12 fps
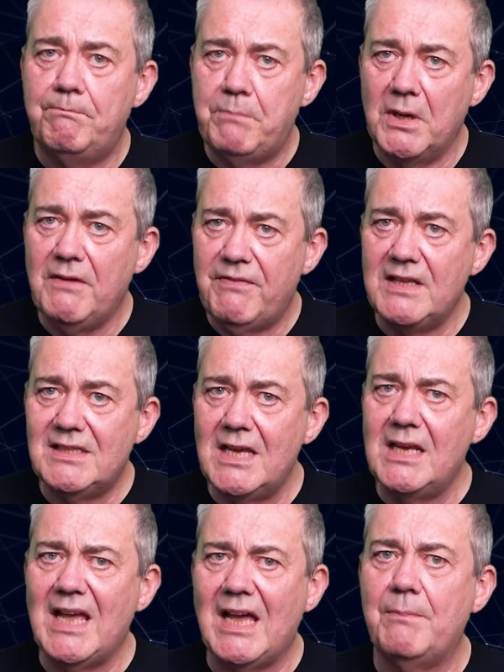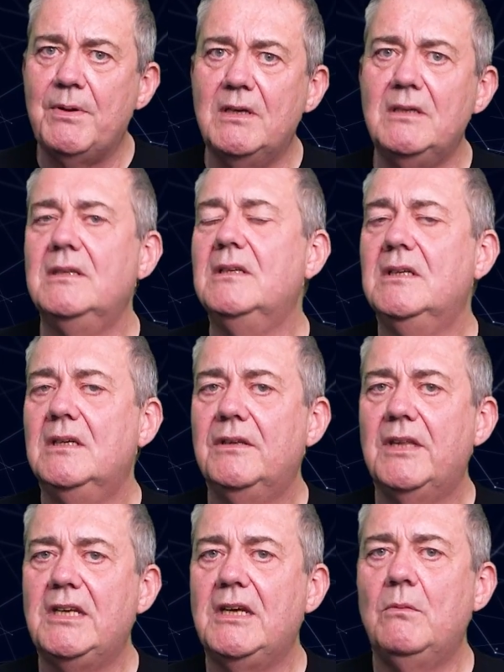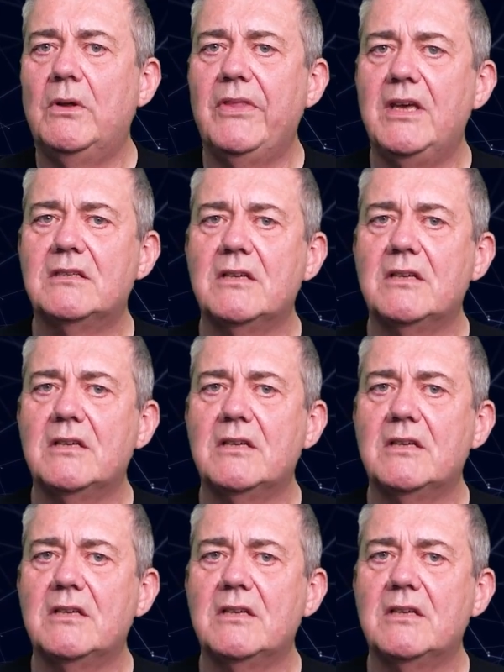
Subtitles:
But if it did happen, they didn't want their